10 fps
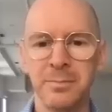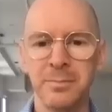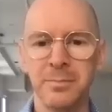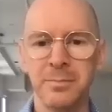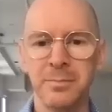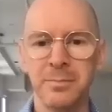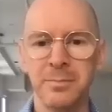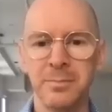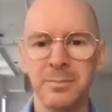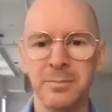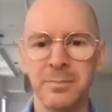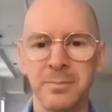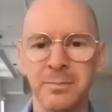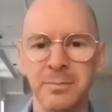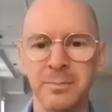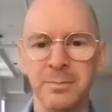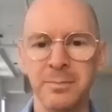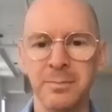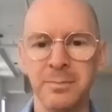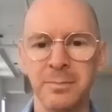
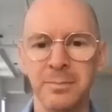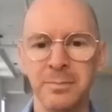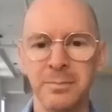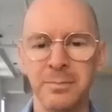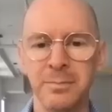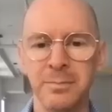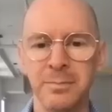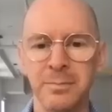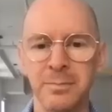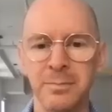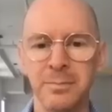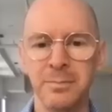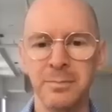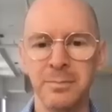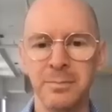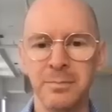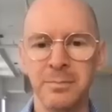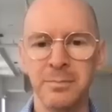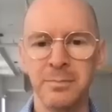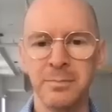
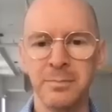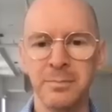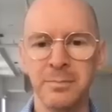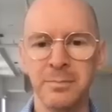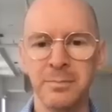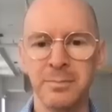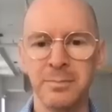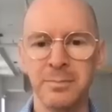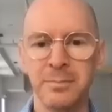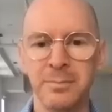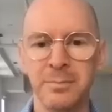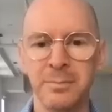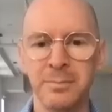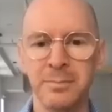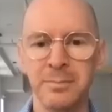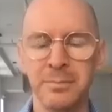(not speaking)